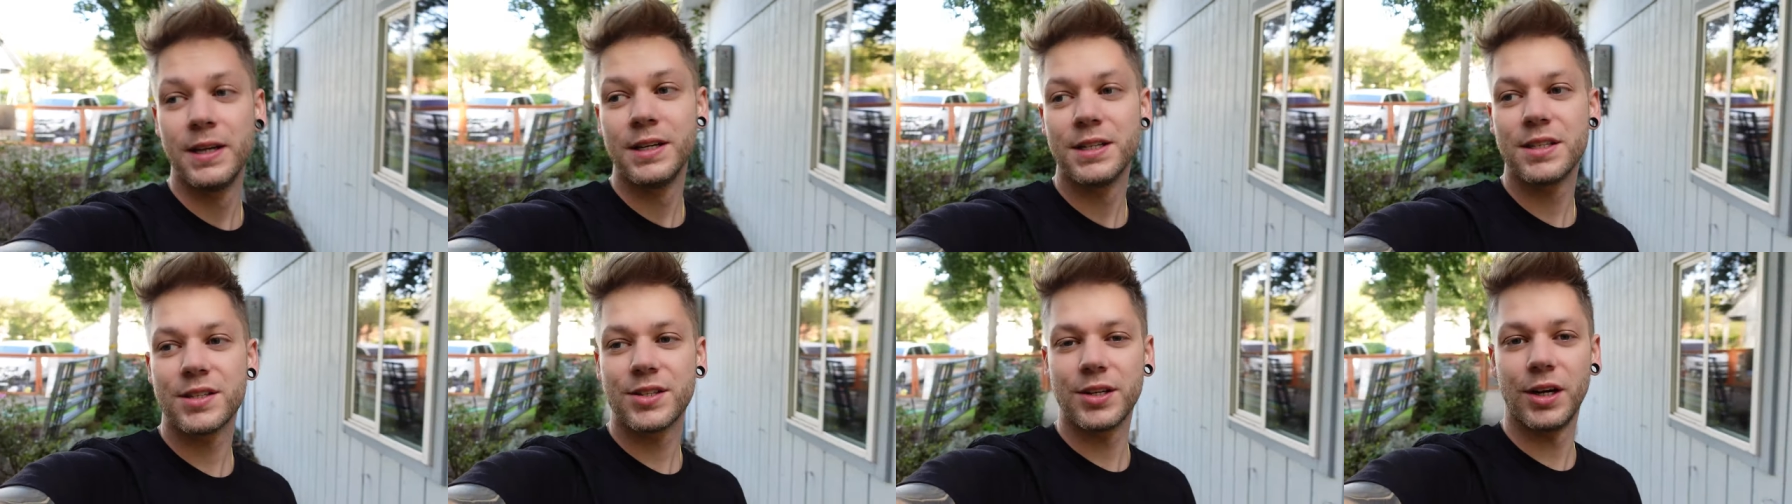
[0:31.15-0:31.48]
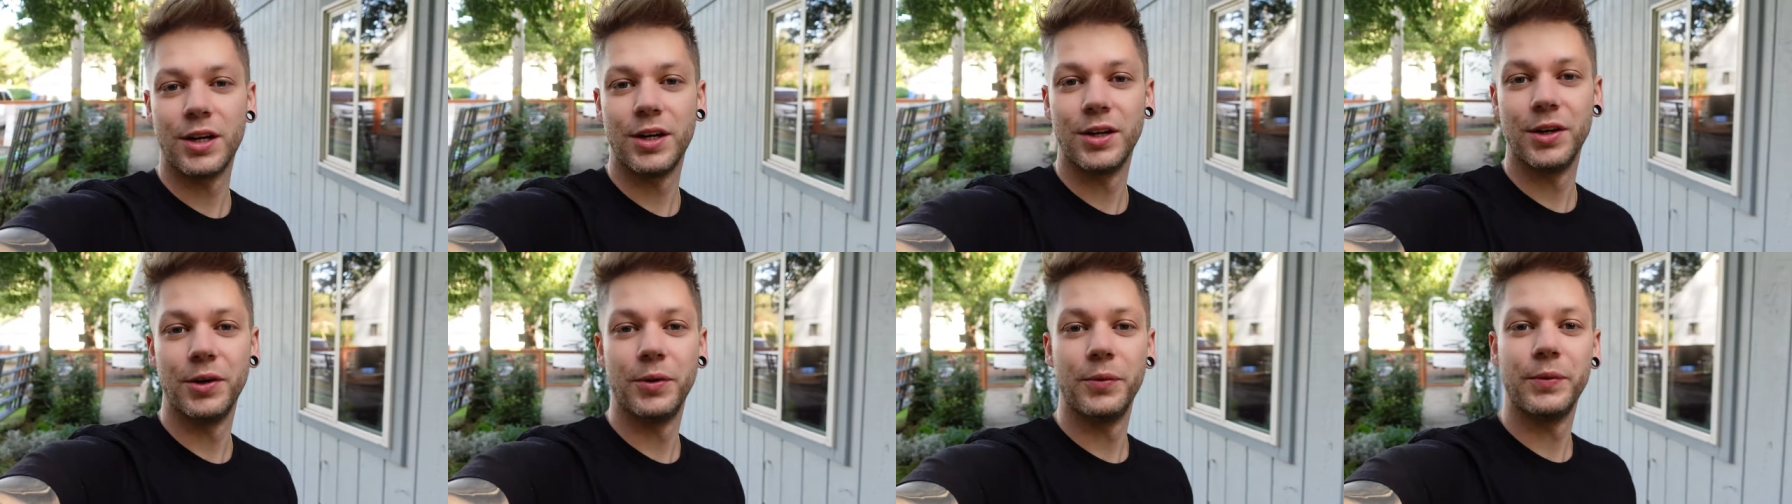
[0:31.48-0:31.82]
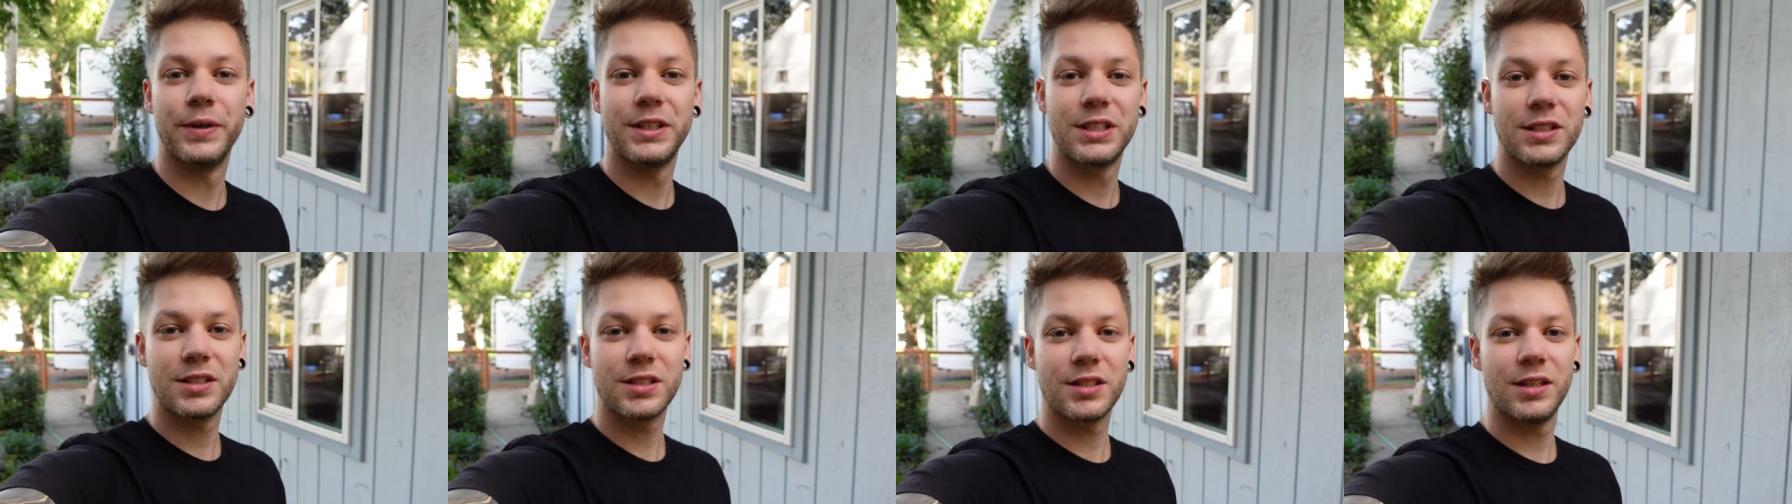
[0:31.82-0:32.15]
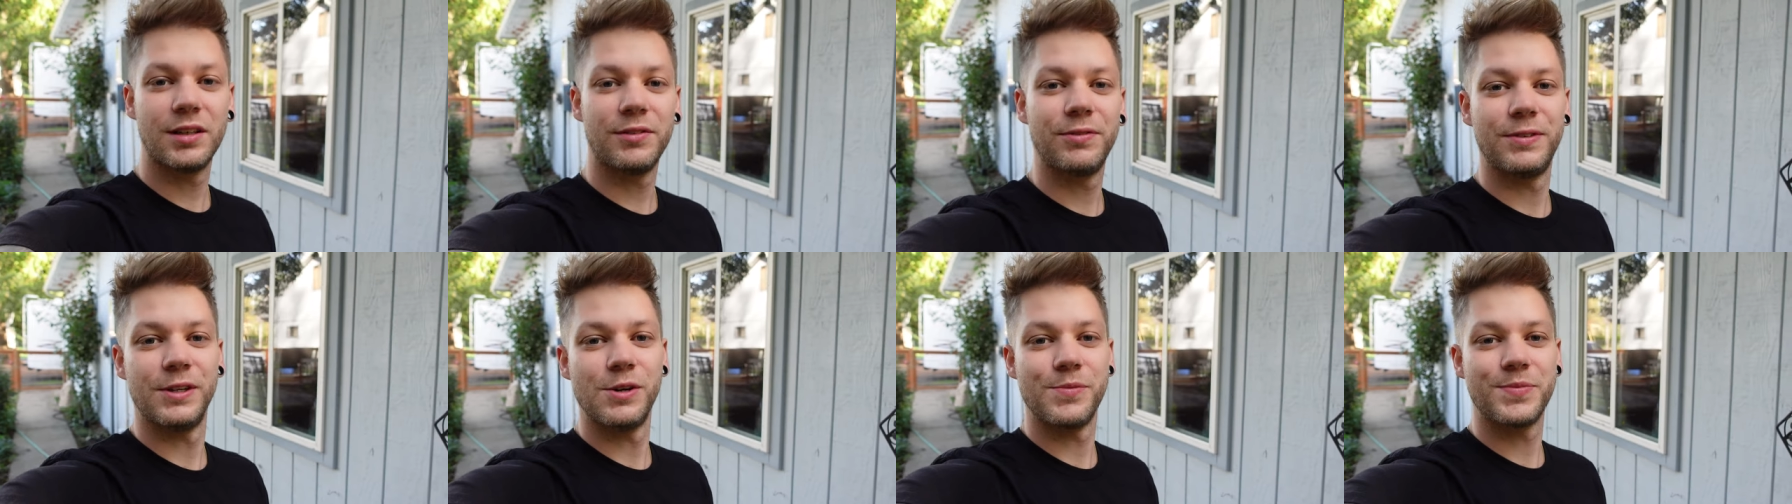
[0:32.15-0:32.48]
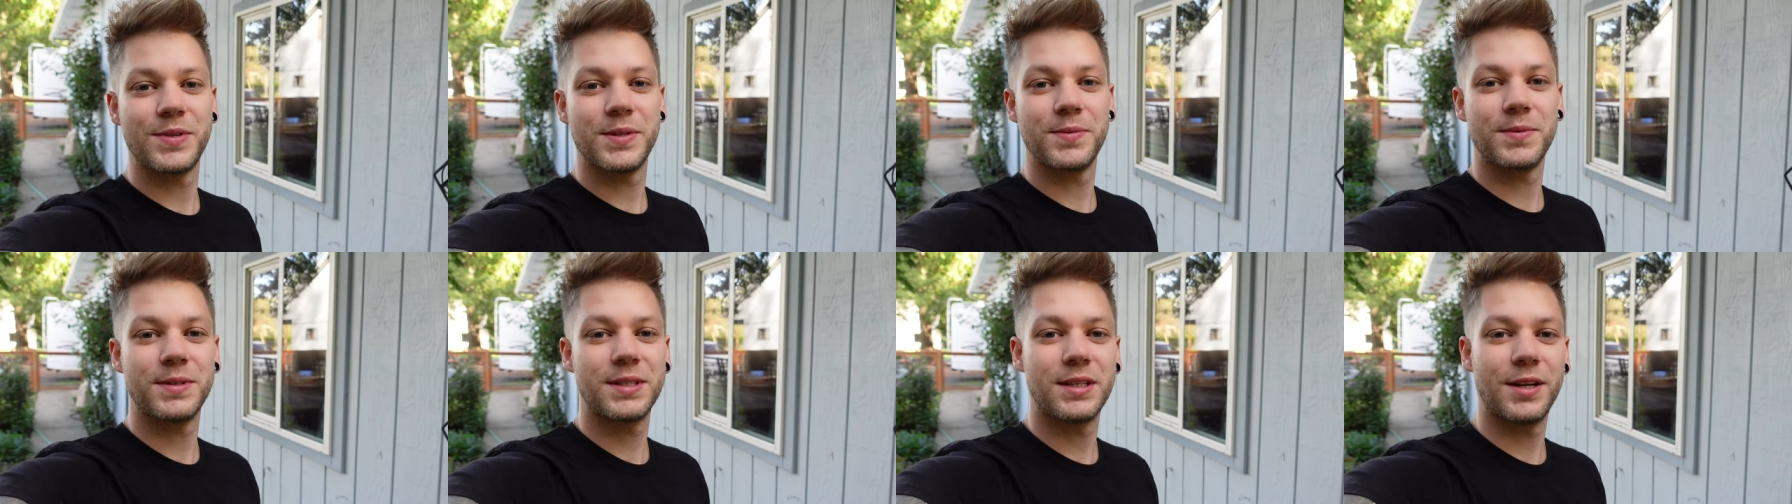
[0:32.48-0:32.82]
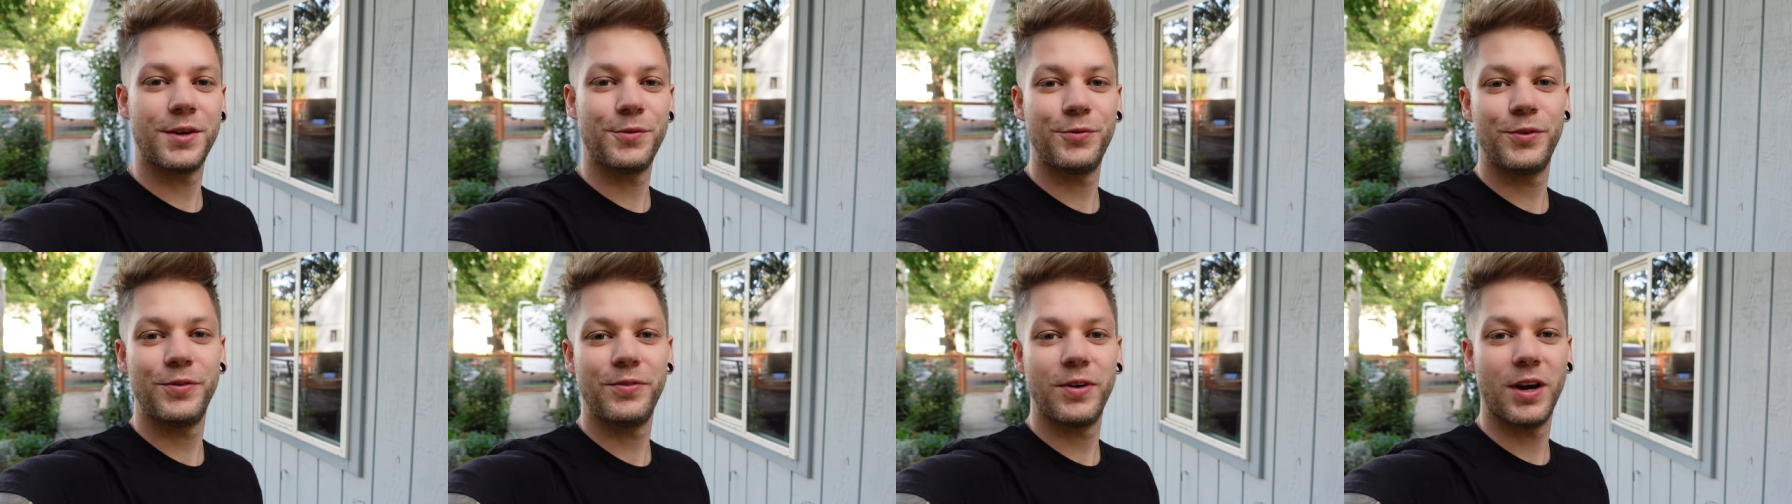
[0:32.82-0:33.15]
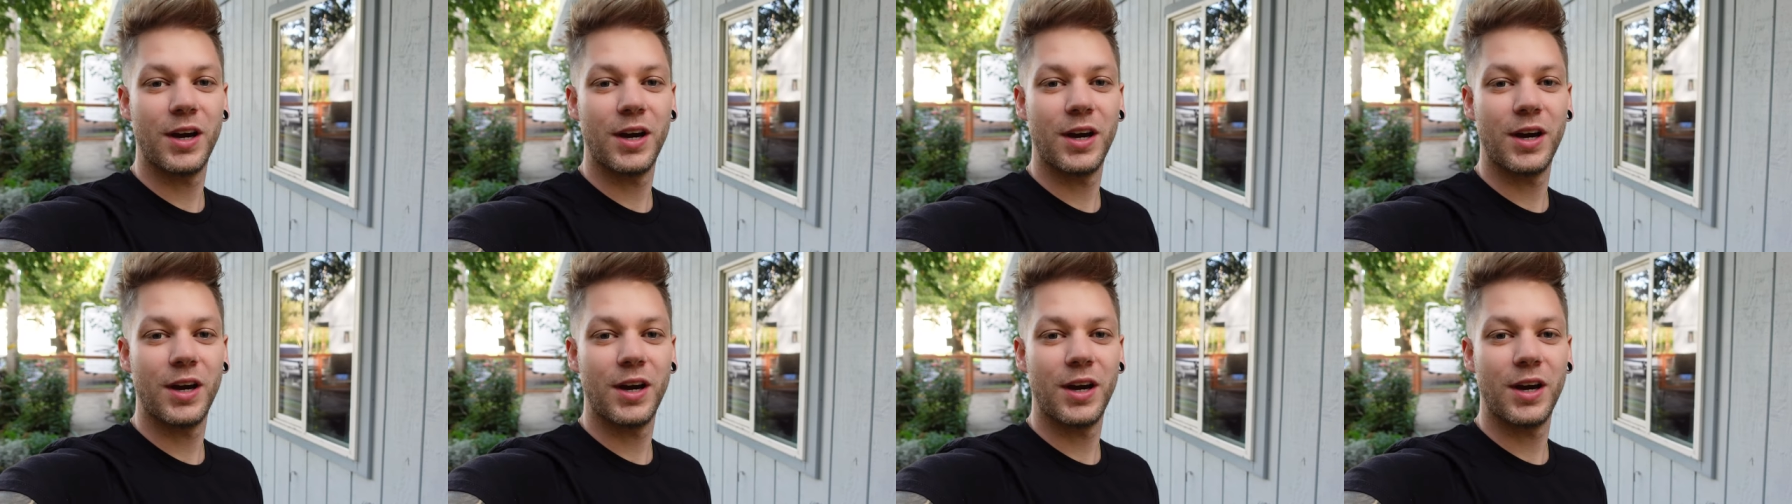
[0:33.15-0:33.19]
So we're just going to film some stuff with